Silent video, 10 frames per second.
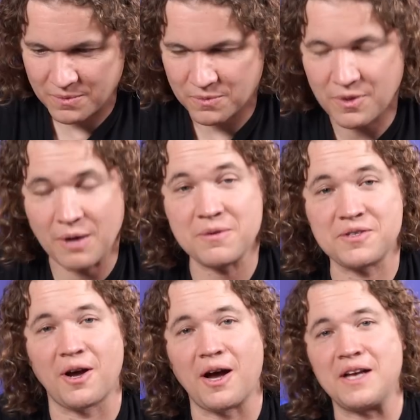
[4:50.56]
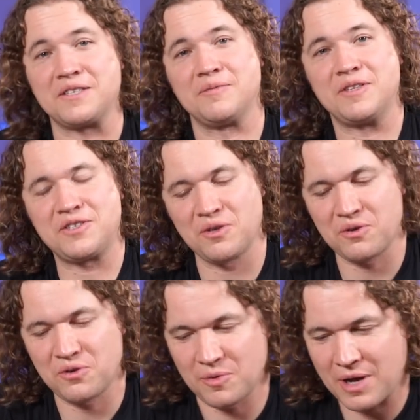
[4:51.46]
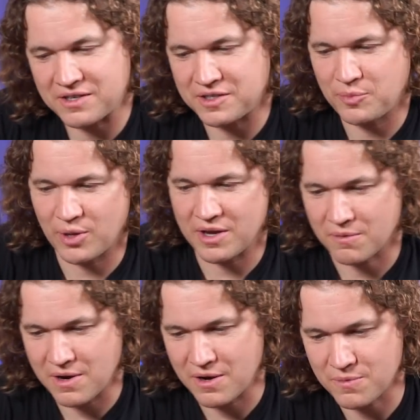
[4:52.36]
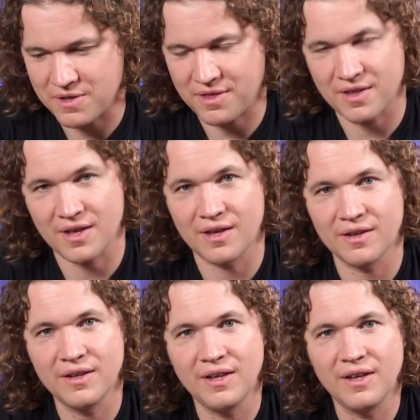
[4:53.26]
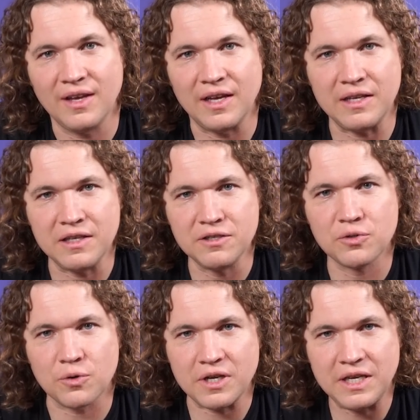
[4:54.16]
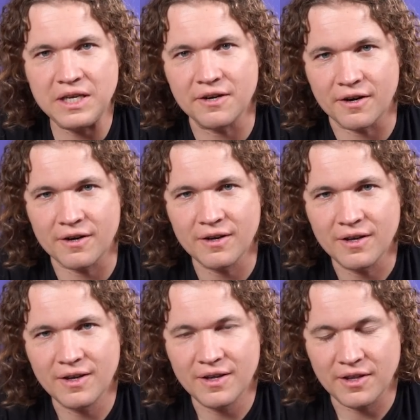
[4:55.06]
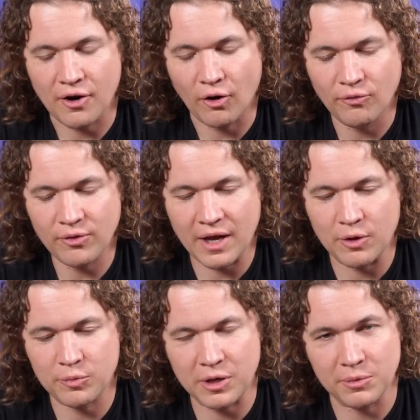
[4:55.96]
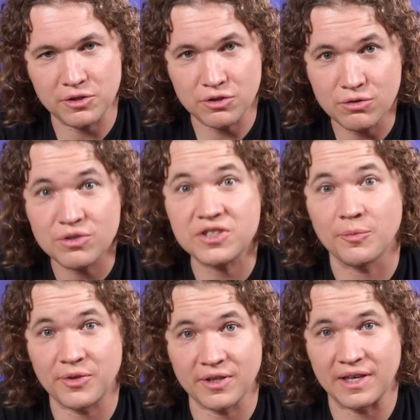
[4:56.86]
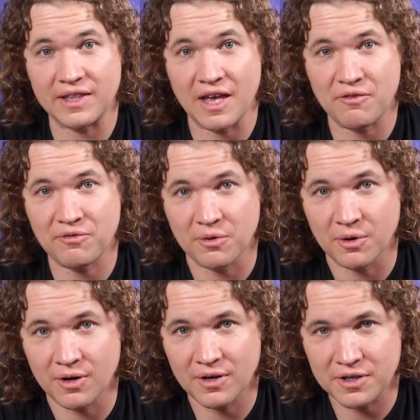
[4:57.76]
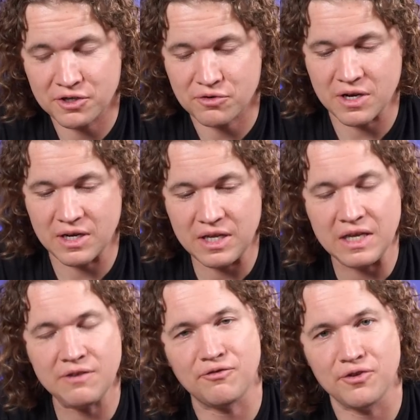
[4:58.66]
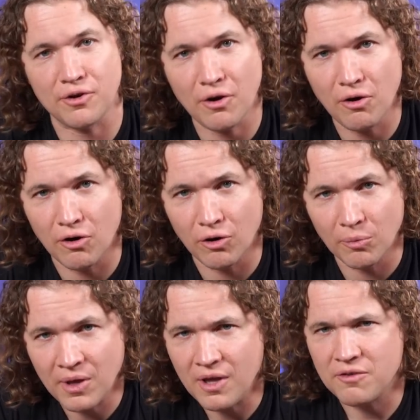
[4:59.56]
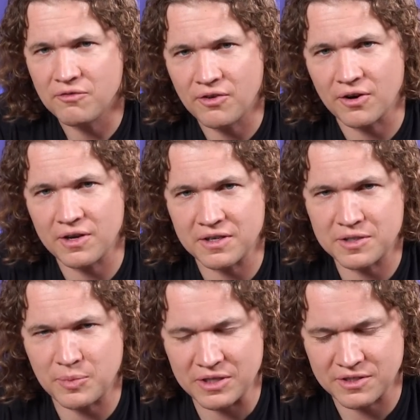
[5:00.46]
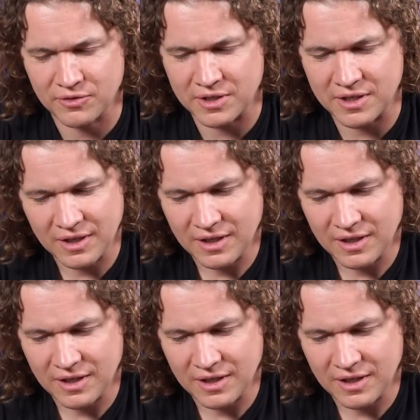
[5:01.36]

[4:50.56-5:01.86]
Well, that was awesome. That's so cool. I'm actually playing around with uh, an indoor heater that hopefully I will be able to use something like that for to create heat for your home very inexpensively.